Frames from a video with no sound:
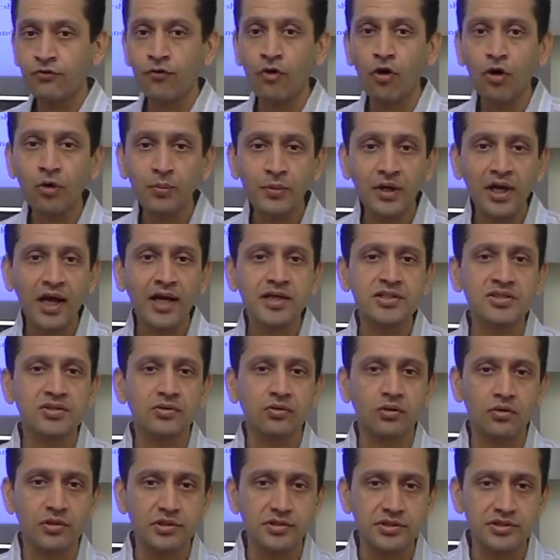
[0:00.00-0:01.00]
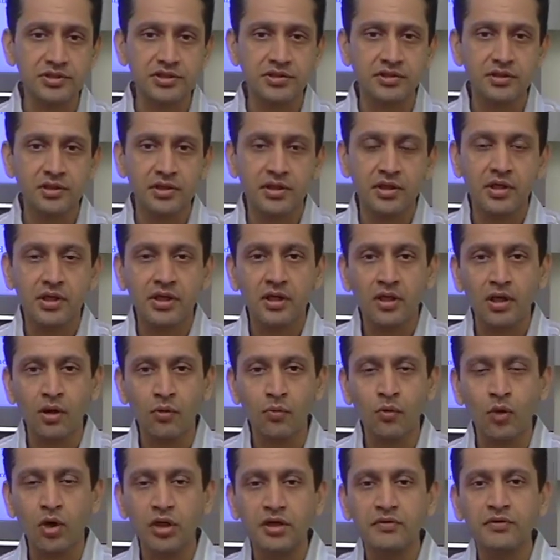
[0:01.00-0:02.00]
Formalized knowledge.
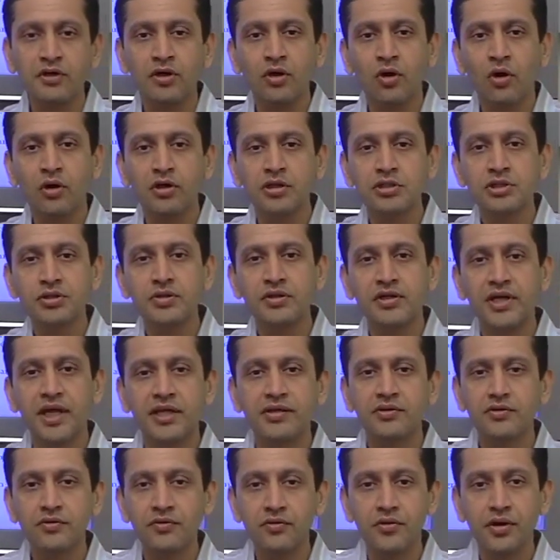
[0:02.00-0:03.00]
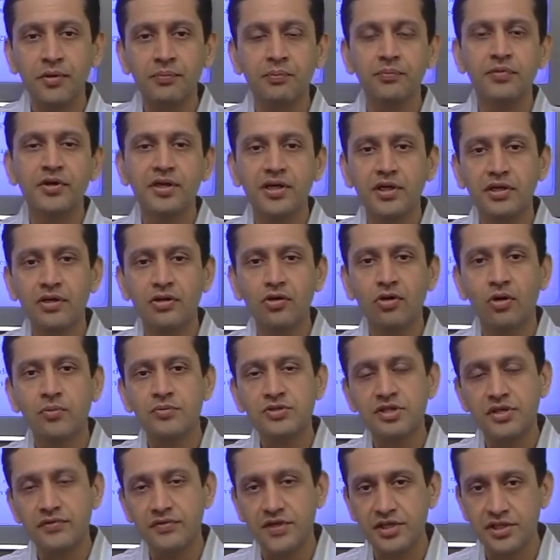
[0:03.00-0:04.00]
Now whatever knowledge you get through empirical
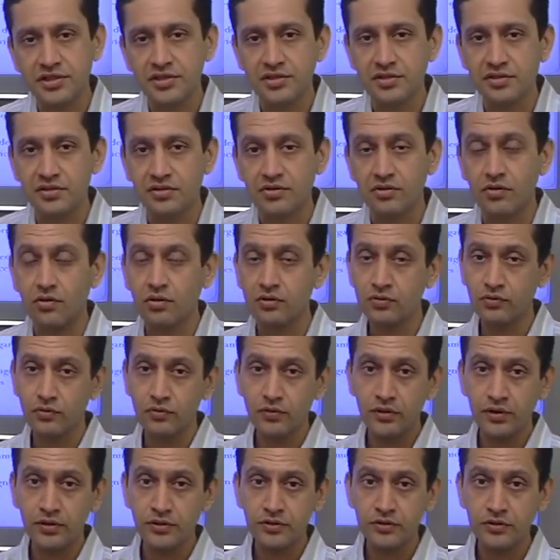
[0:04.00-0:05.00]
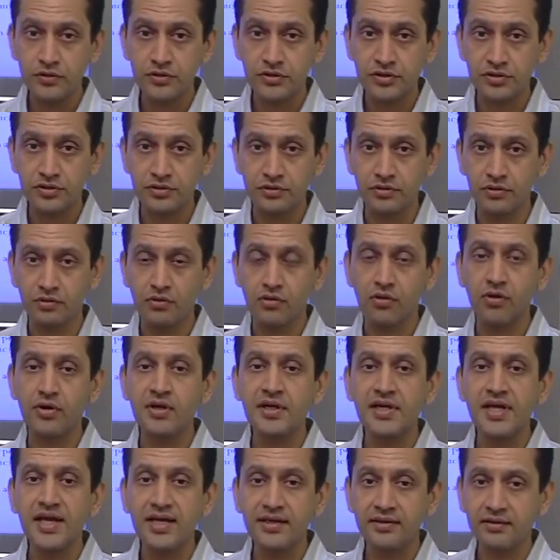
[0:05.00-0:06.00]
observations or through intuition
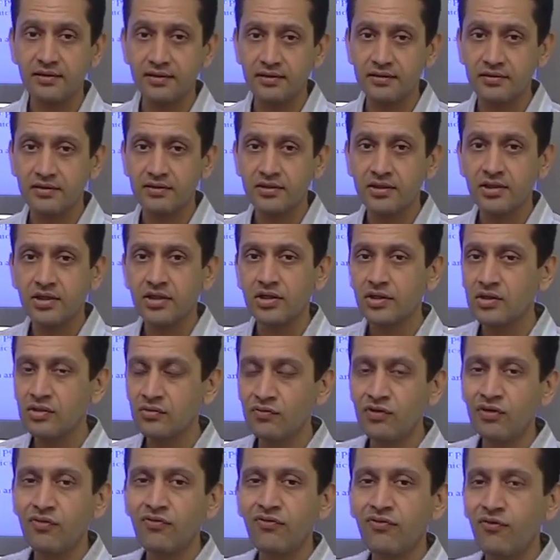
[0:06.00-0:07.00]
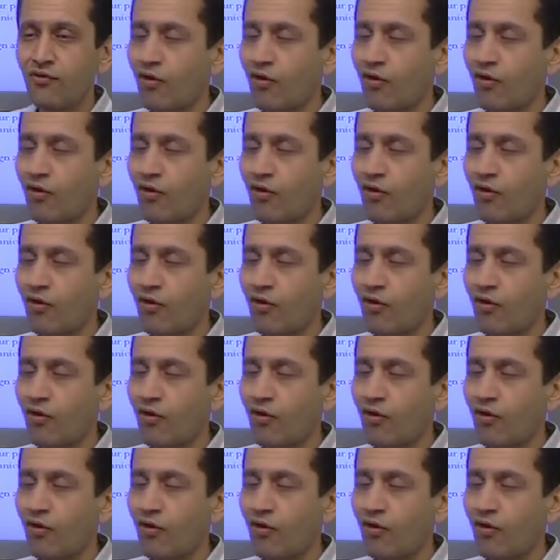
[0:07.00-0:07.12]
or data, you will